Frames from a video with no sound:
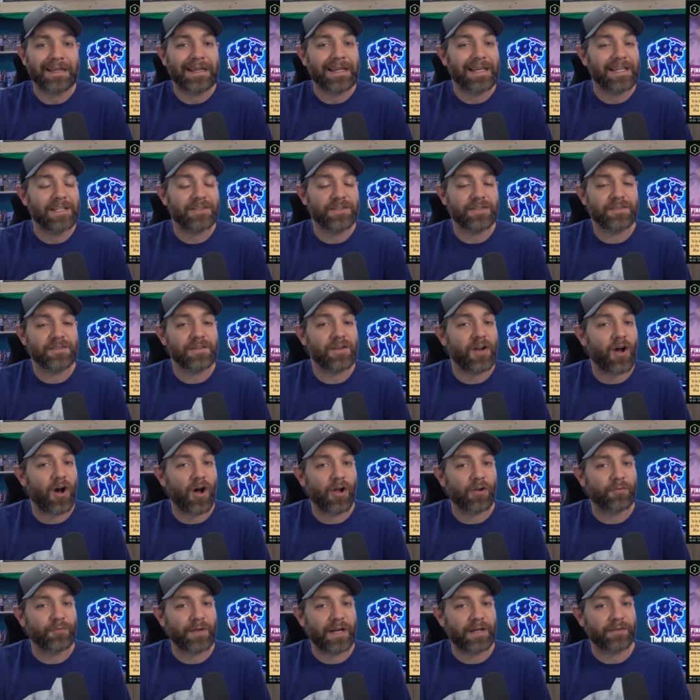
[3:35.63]
He's just an
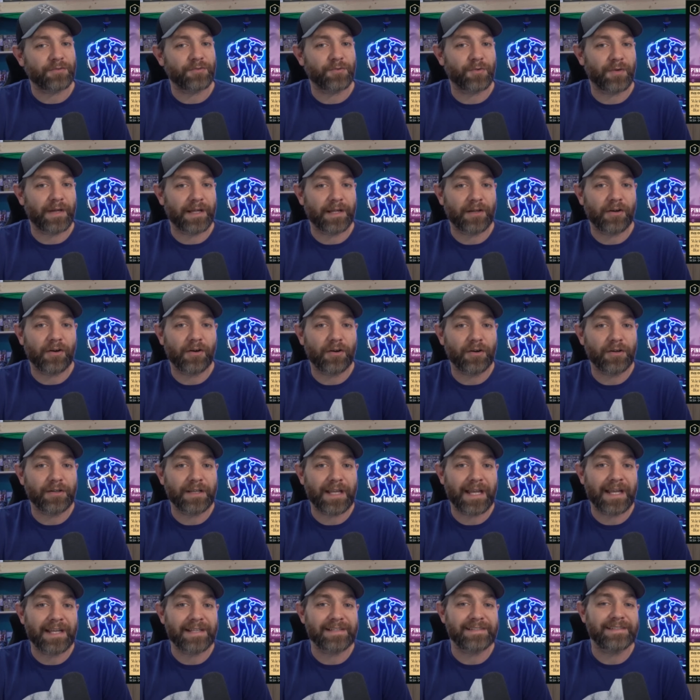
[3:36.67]
all-around great card,
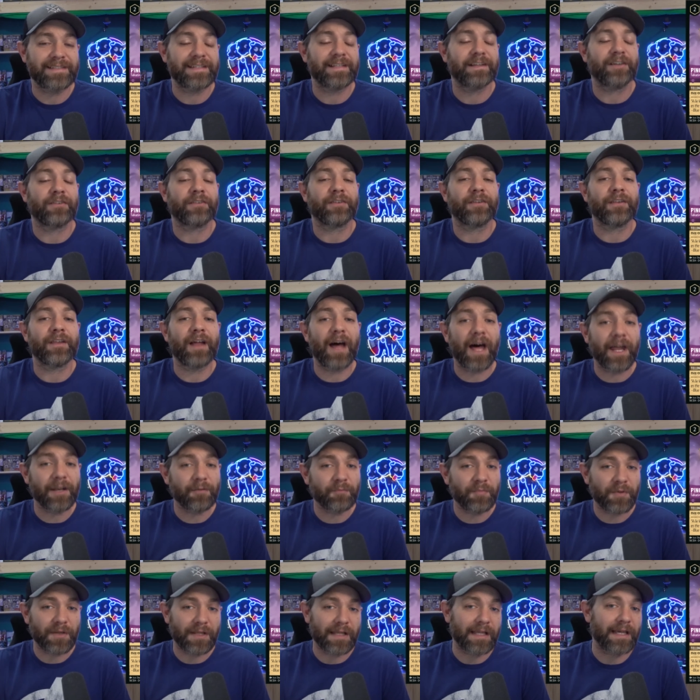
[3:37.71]
and he's seen a lot of
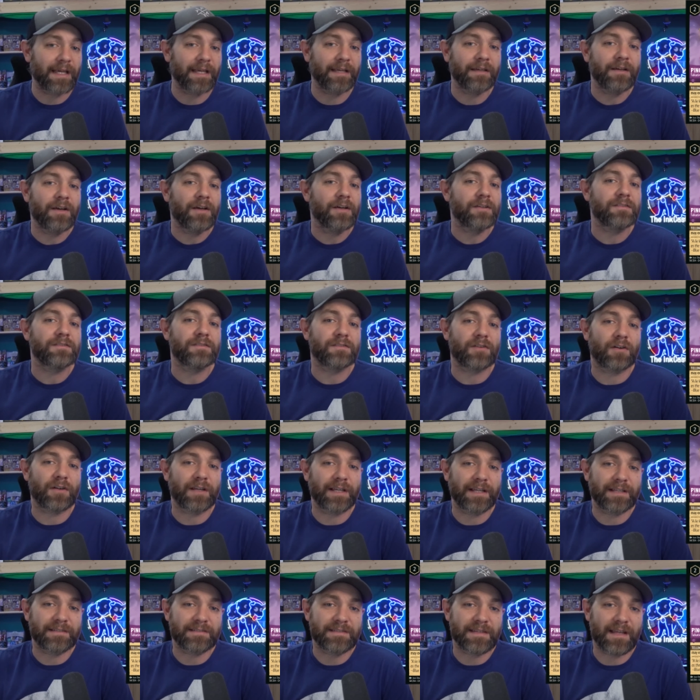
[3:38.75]
play starting
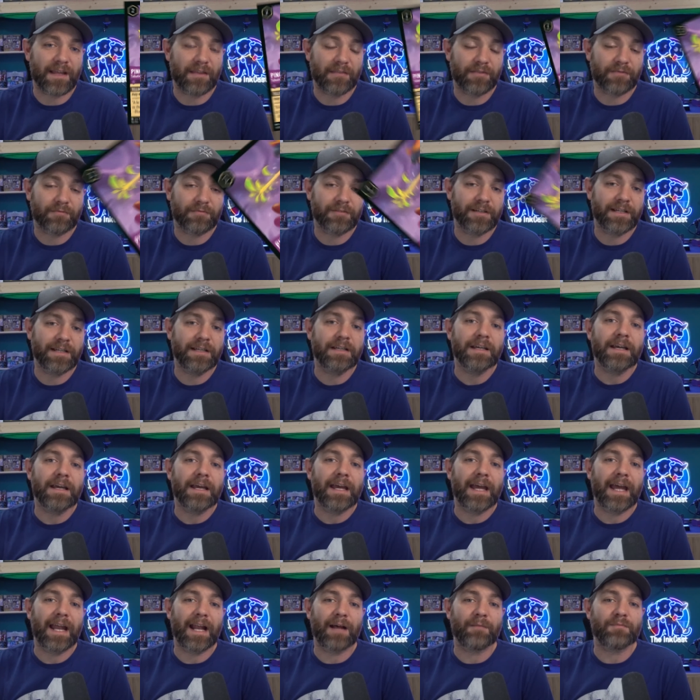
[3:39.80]
in set 3,
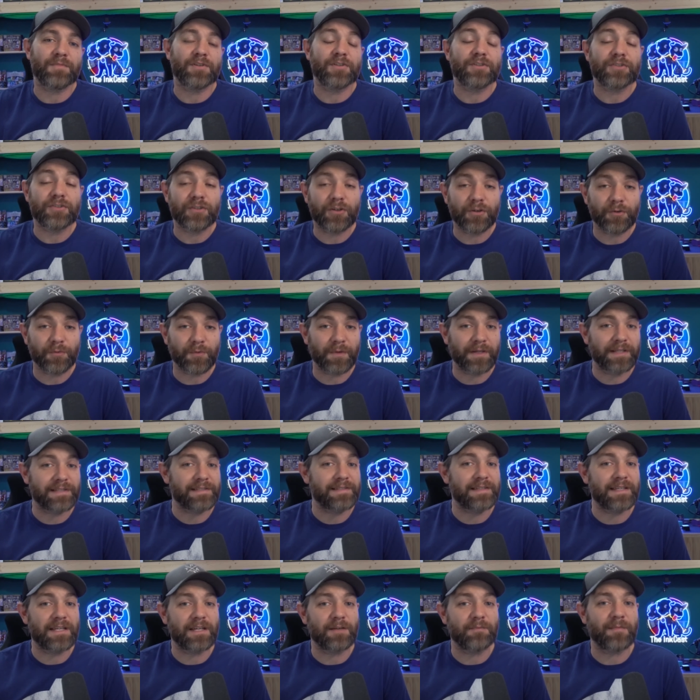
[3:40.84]
and I'm sure we're going to
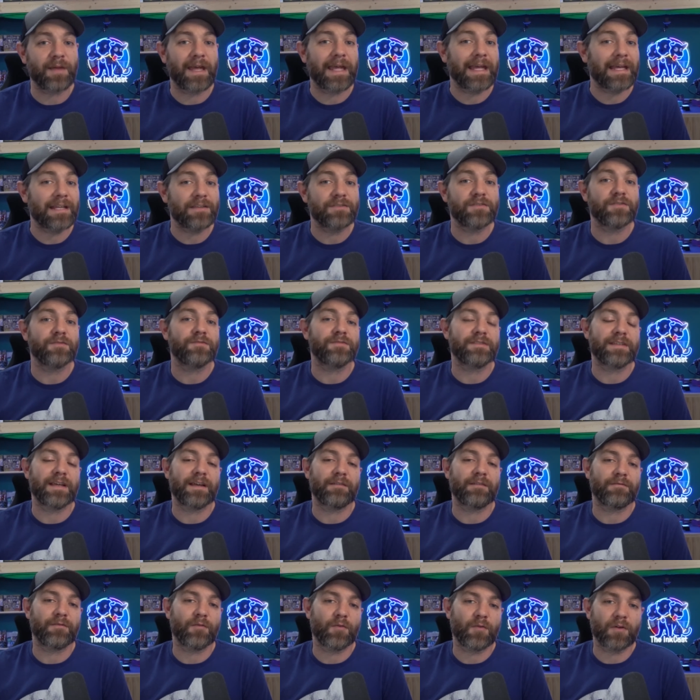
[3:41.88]
see him into
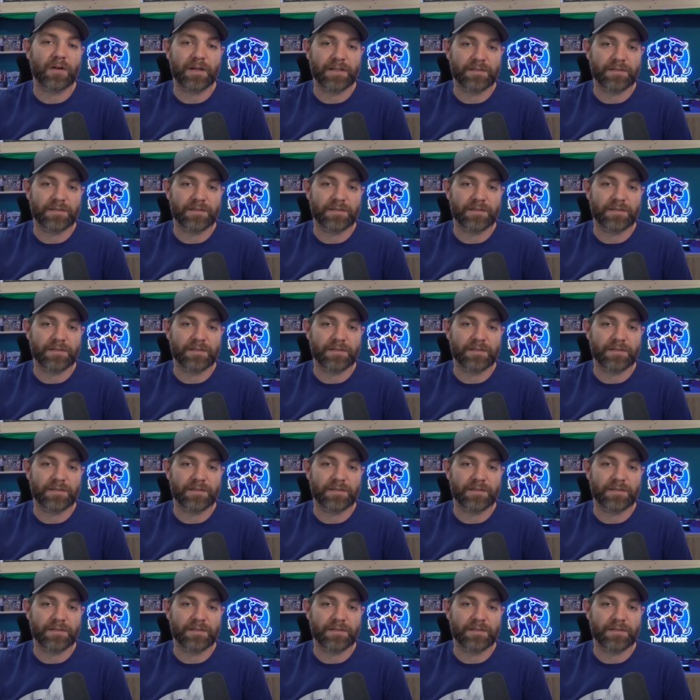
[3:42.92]
set 4 as